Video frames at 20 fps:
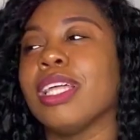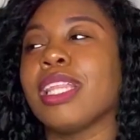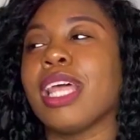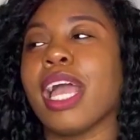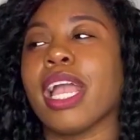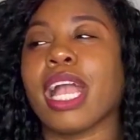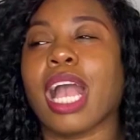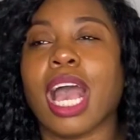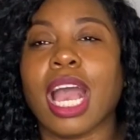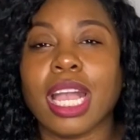
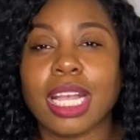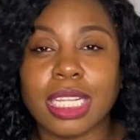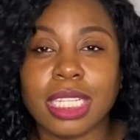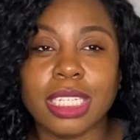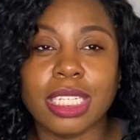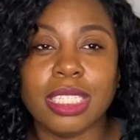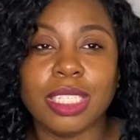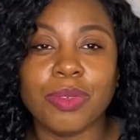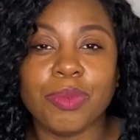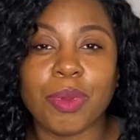Like I
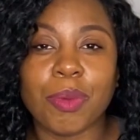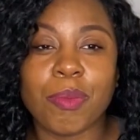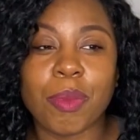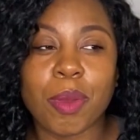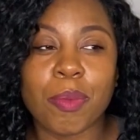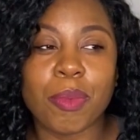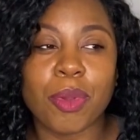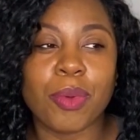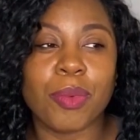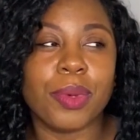clearly
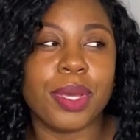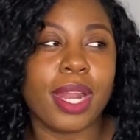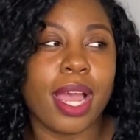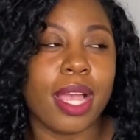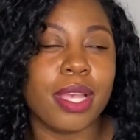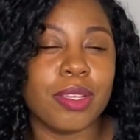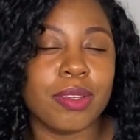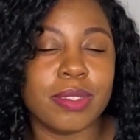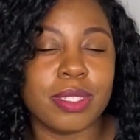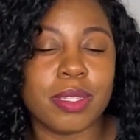remember when
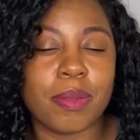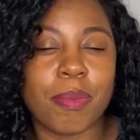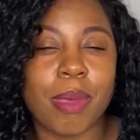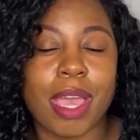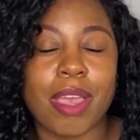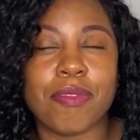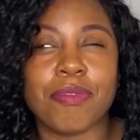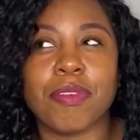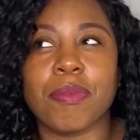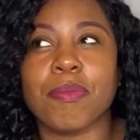I used to
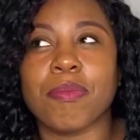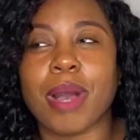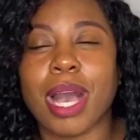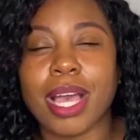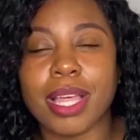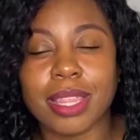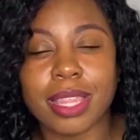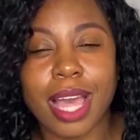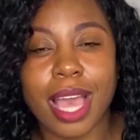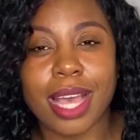pay for
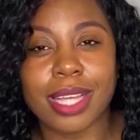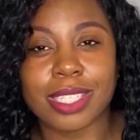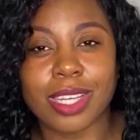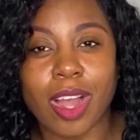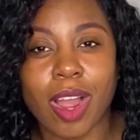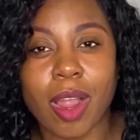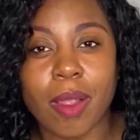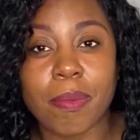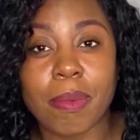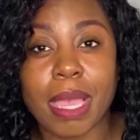my last
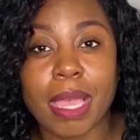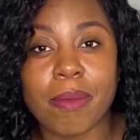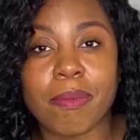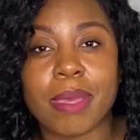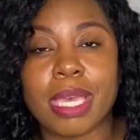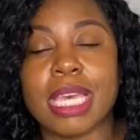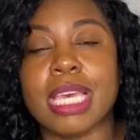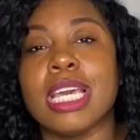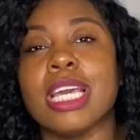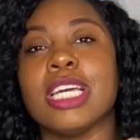car
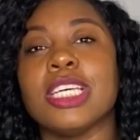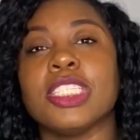payment.